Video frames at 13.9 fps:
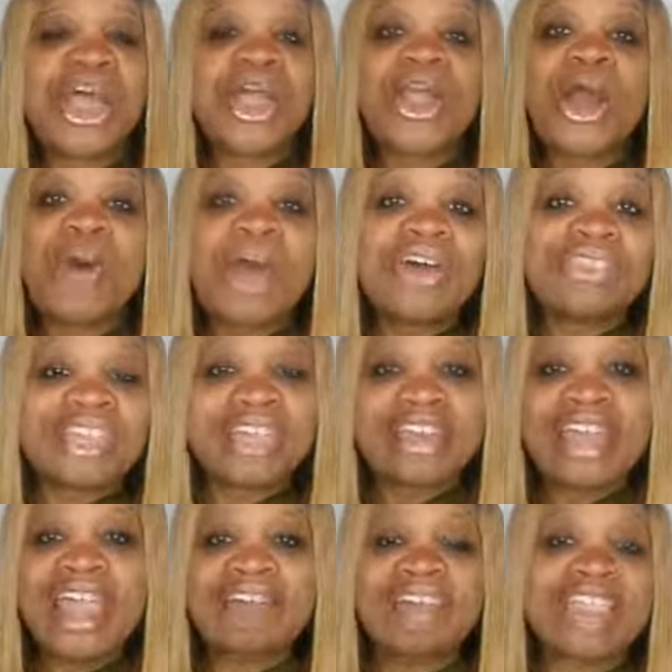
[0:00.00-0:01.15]
Go out there and
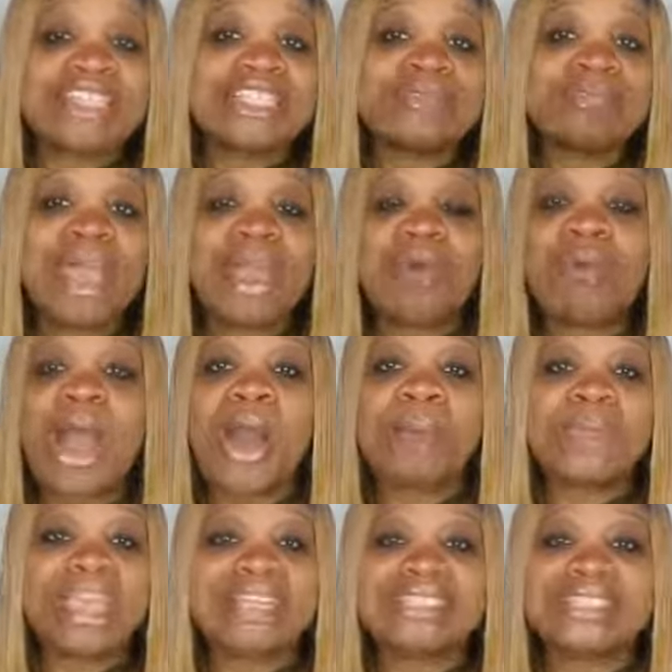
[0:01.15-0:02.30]
have a spec-wild,
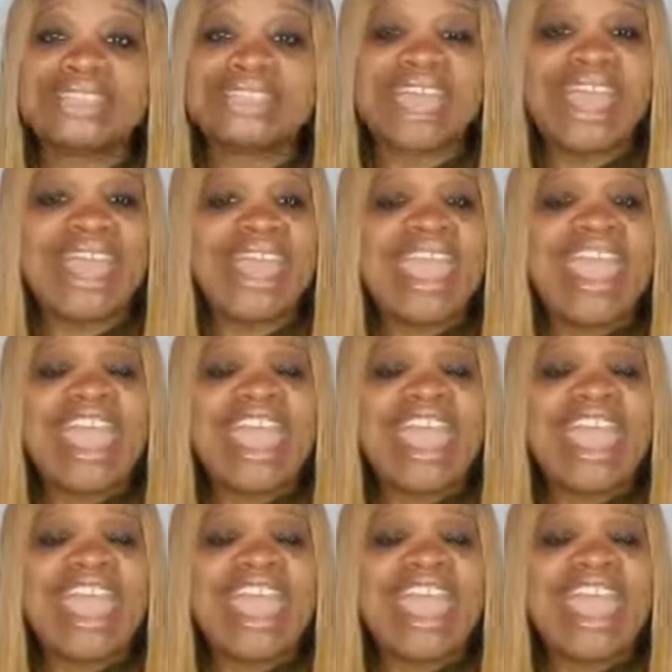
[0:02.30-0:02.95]
amazing day.